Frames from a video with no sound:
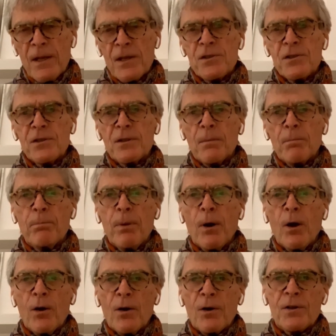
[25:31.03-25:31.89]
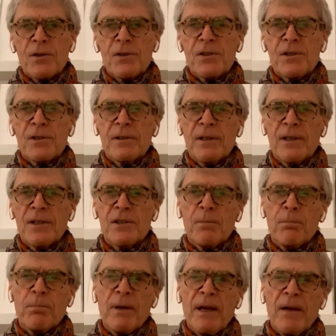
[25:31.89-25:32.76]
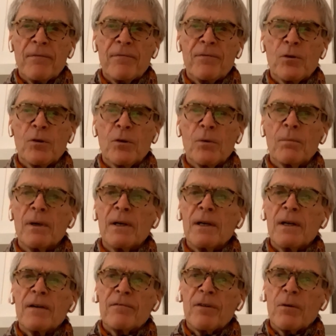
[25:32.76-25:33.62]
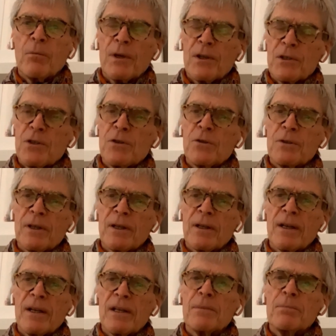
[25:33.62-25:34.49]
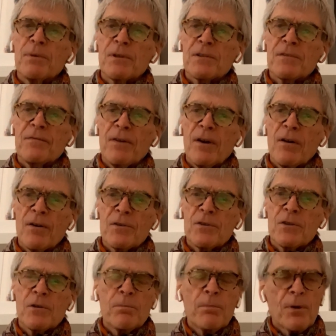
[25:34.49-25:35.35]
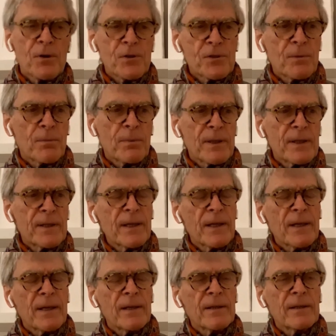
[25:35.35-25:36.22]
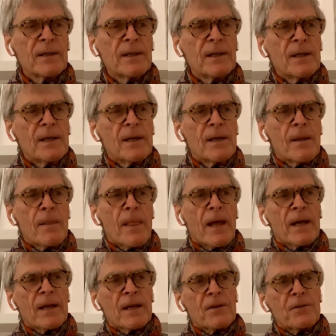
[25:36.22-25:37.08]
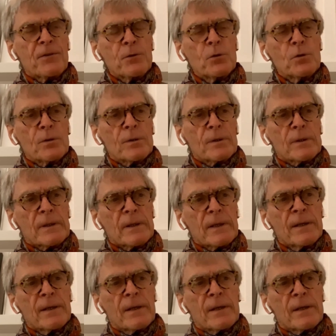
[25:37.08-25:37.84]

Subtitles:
isn't a box, it's a platform from which you can leap as far as you possibly can. And I thought,